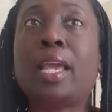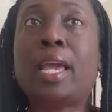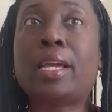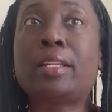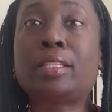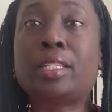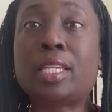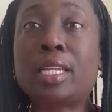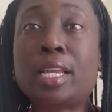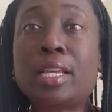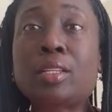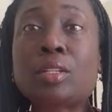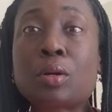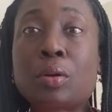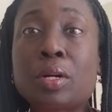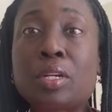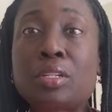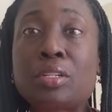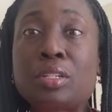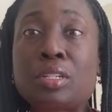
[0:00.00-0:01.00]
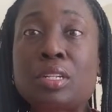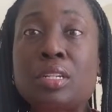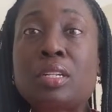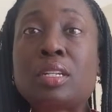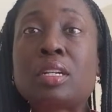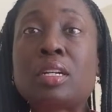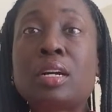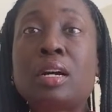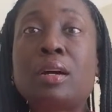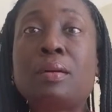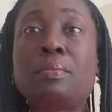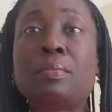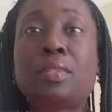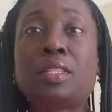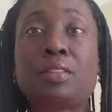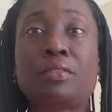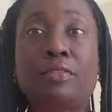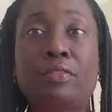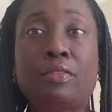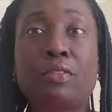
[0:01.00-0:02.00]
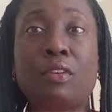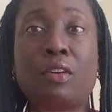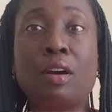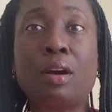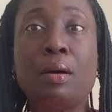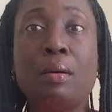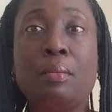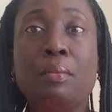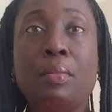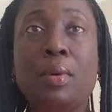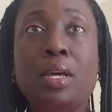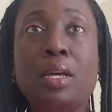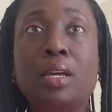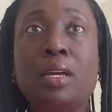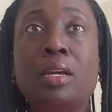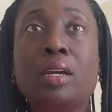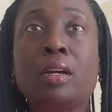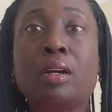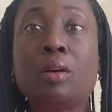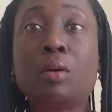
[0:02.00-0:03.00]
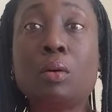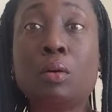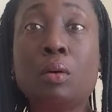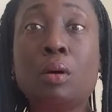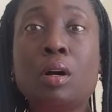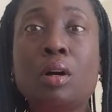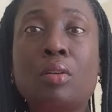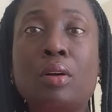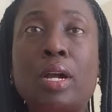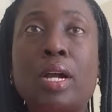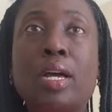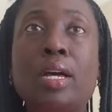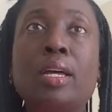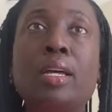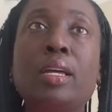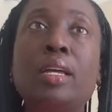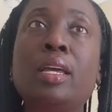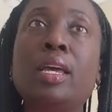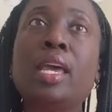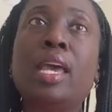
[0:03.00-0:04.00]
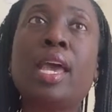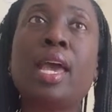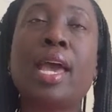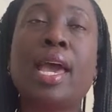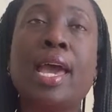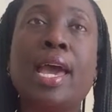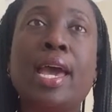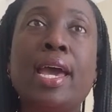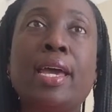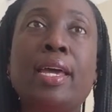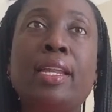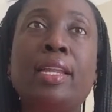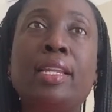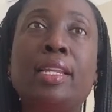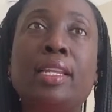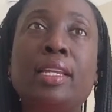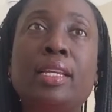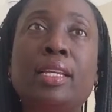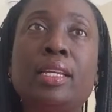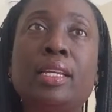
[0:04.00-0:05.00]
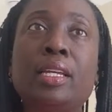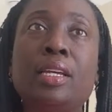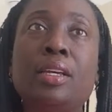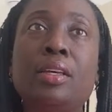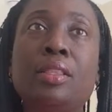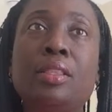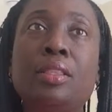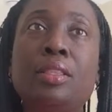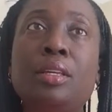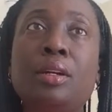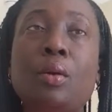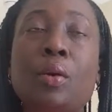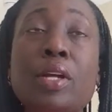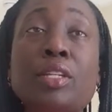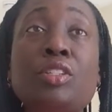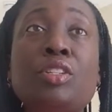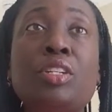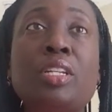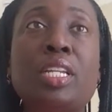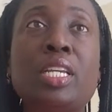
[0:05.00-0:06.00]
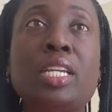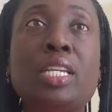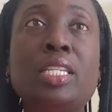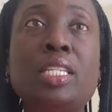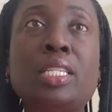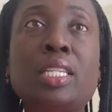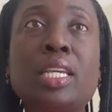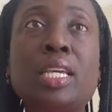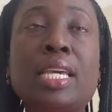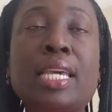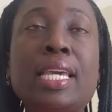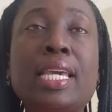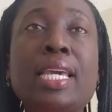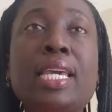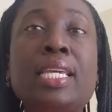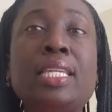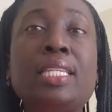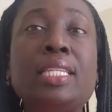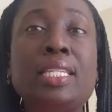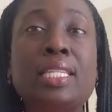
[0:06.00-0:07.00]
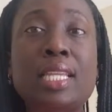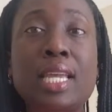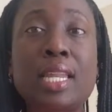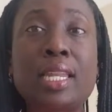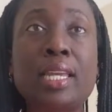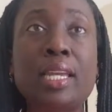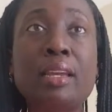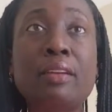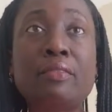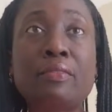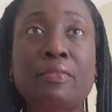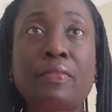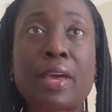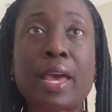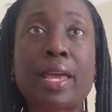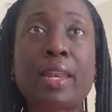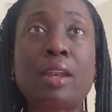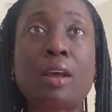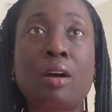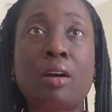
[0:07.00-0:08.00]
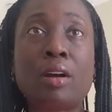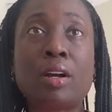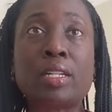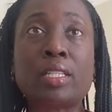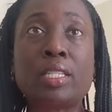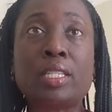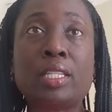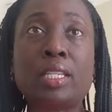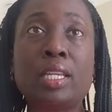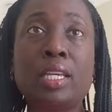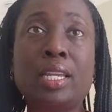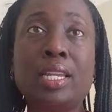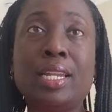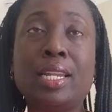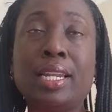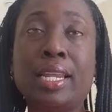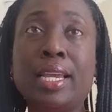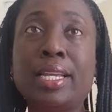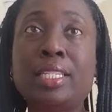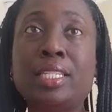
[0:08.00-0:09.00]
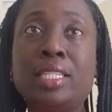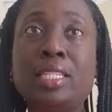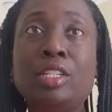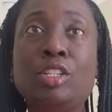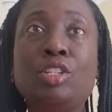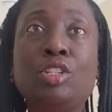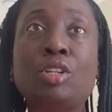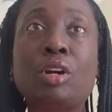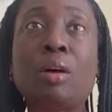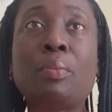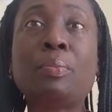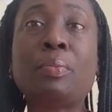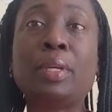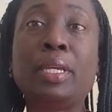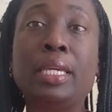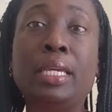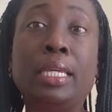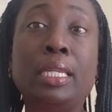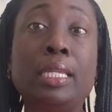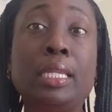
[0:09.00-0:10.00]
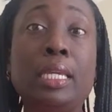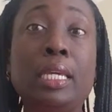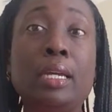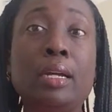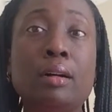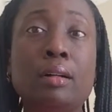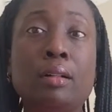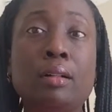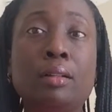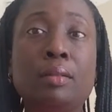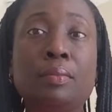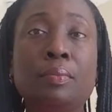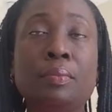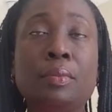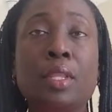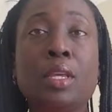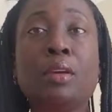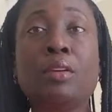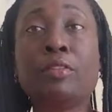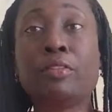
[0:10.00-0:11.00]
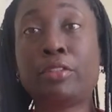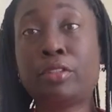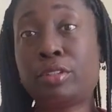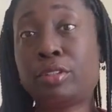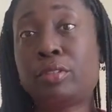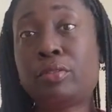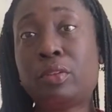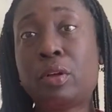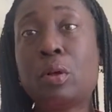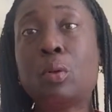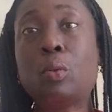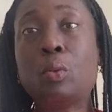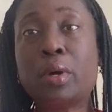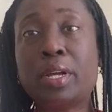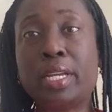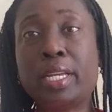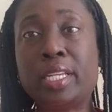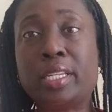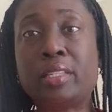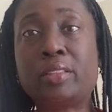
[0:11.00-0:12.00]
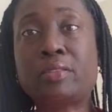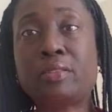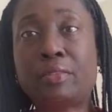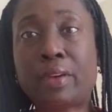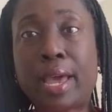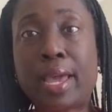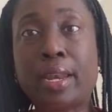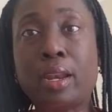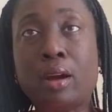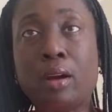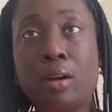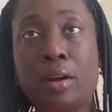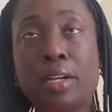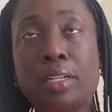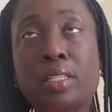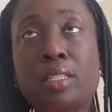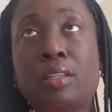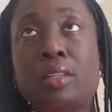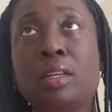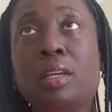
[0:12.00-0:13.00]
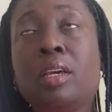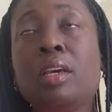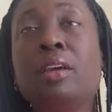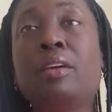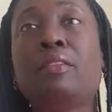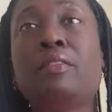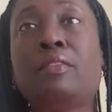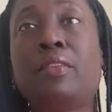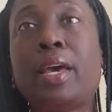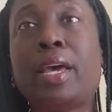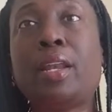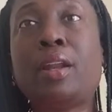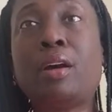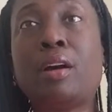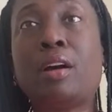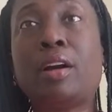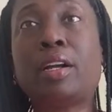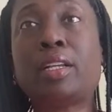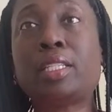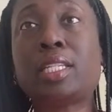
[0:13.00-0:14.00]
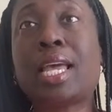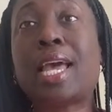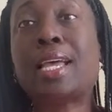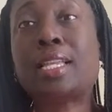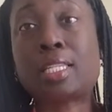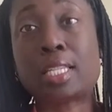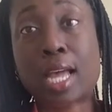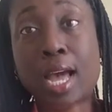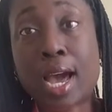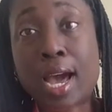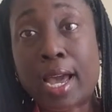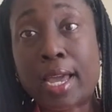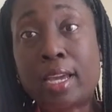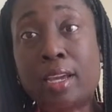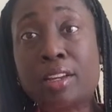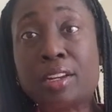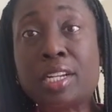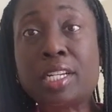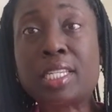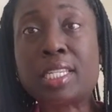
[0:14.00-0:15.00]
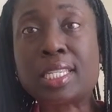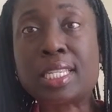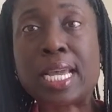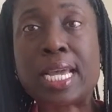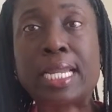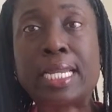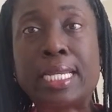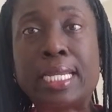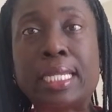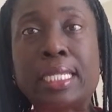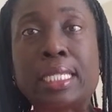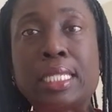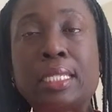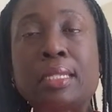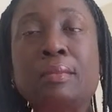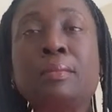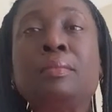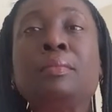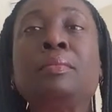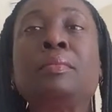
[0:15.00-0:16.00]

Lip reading: And today's question comes from Quora, and the question is selling fan art in an Etsy shop illegal? First of all, what is fan art? Fan art, as I understand it,